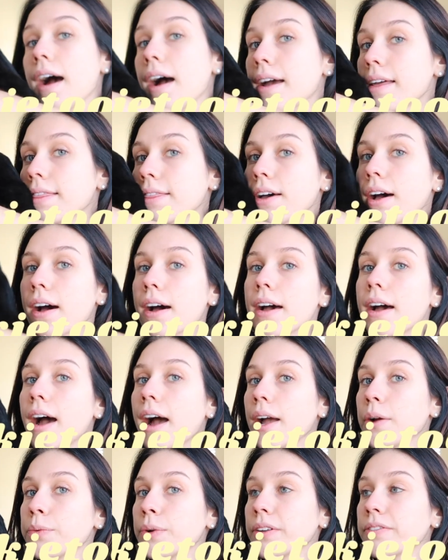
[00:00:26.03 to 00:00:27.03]
I thought
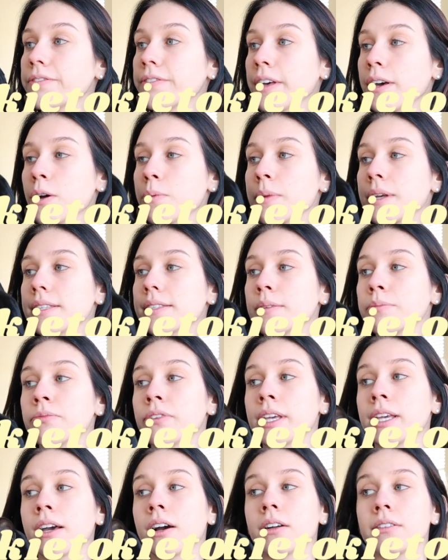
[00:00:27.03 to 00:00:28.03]
I would film
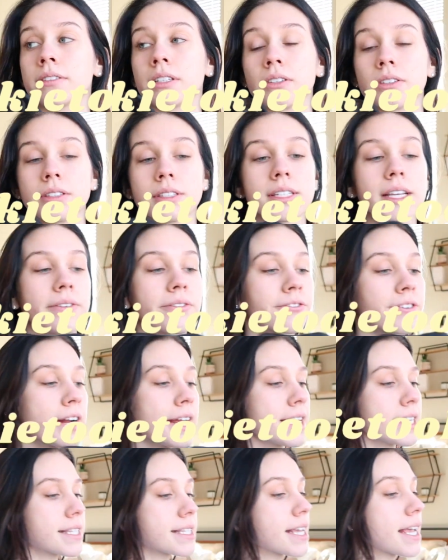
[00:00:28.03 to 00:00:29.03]
something a little
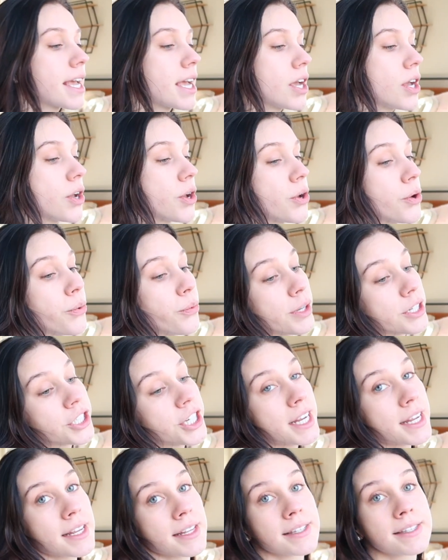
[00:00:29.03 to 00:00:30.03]
different,
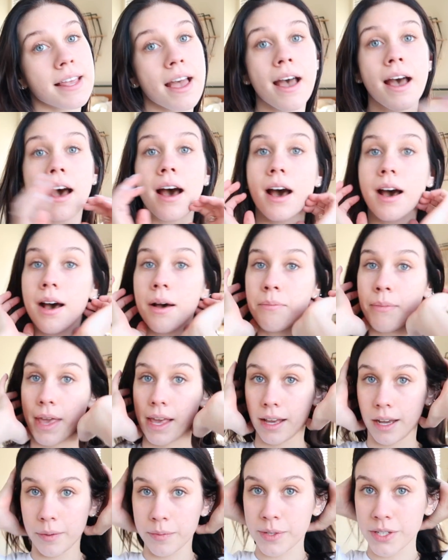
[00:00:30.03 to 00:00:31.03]
which is a
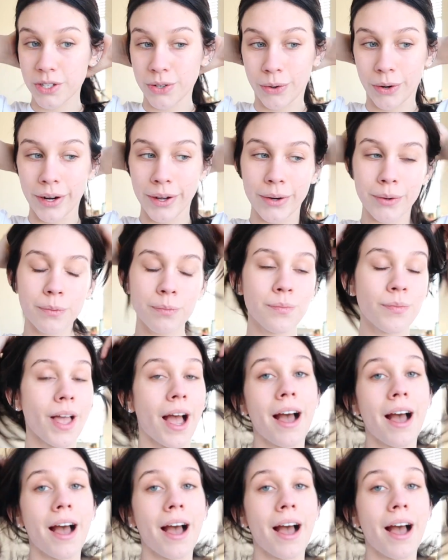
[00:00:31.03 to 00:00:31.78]
makeup tutorial.